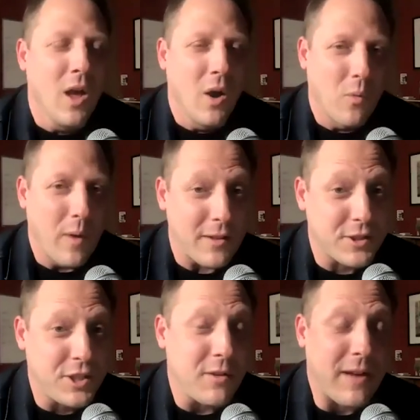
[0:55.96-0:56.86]
Well,
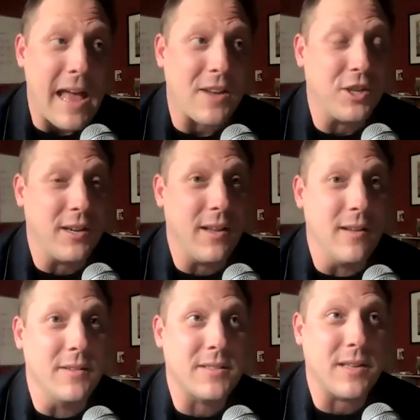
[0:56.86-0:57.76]
geocaching
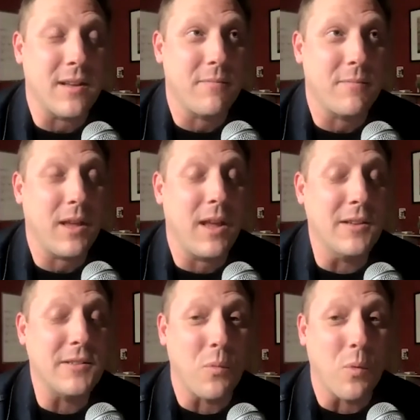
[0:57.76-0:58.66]
is it
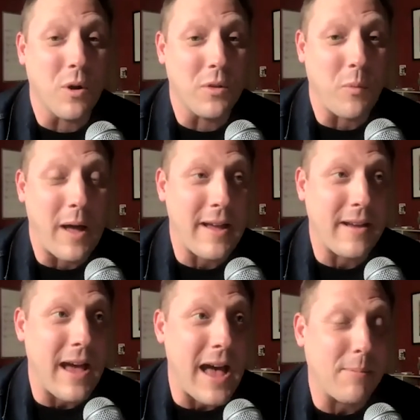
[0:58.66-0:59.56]
is a
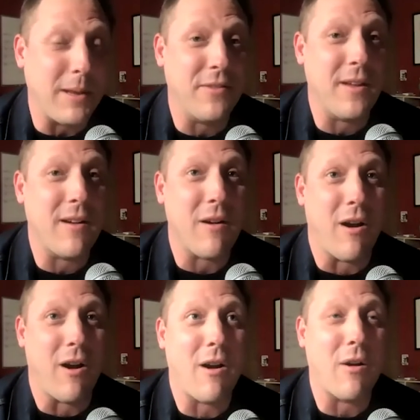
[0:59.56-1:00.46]
worldwide hobby. There
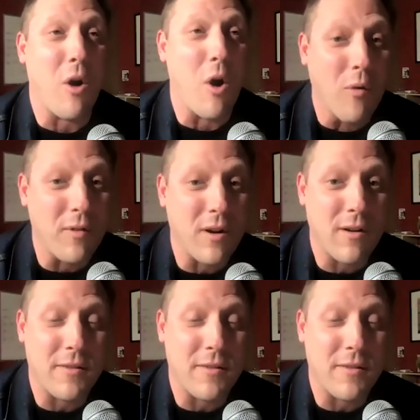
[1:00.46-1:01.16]
are over